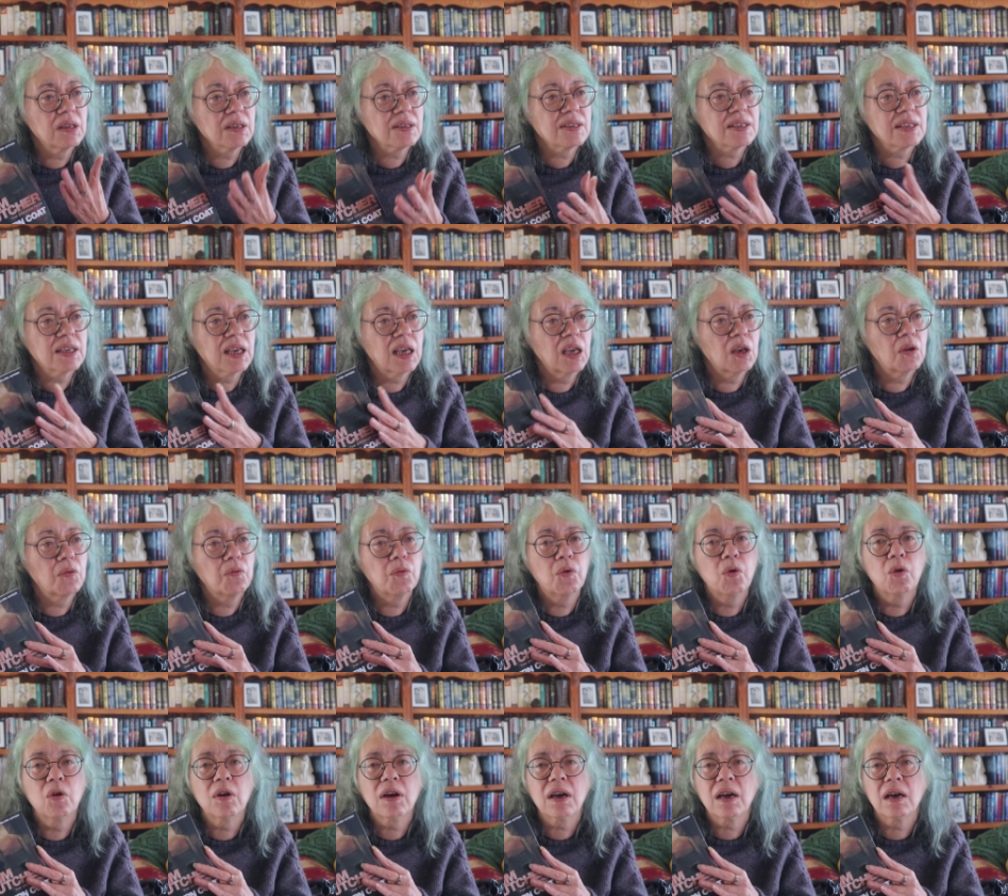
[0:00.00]
the
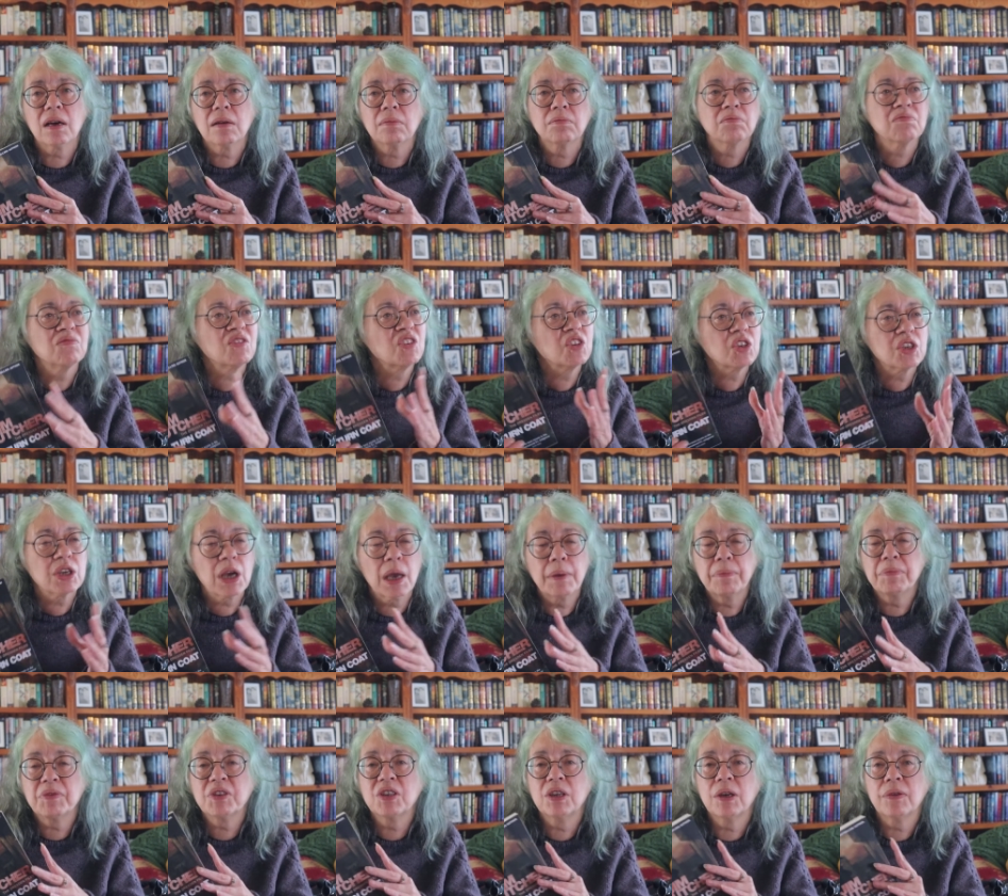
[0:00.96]
skinwalker
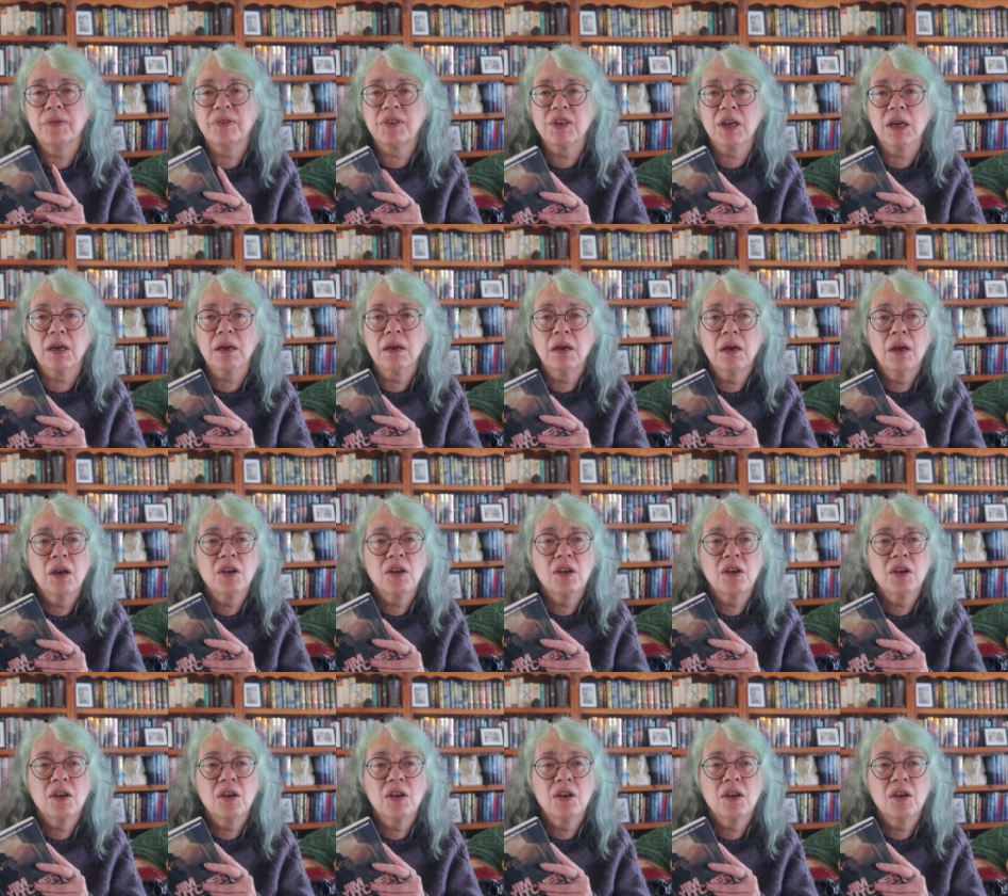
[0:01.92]
shapeshifter